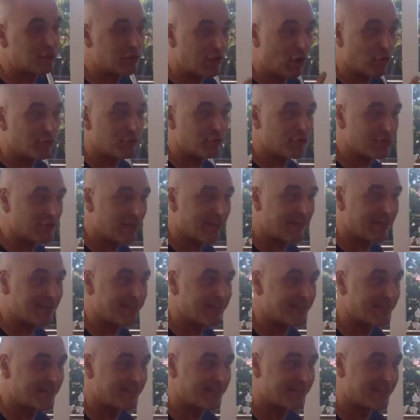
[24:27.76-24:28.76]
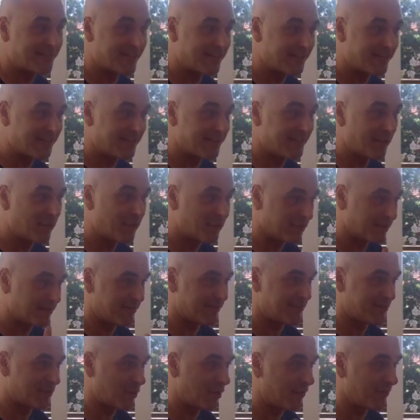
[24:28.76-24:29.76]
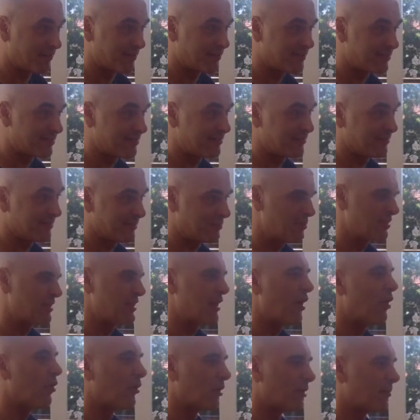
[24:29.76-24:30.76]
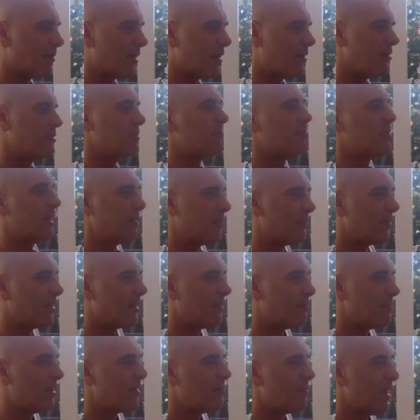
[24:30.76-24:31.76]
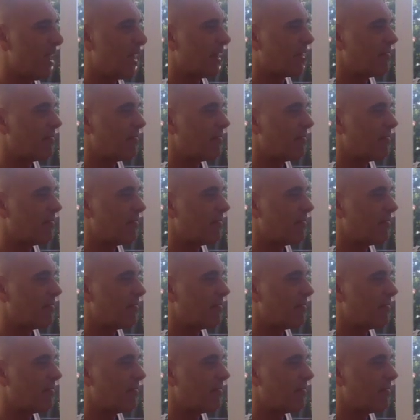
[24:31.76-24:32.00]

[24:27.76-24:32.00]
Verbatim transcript: people don't change this, don't service, especially older boats and people that are mid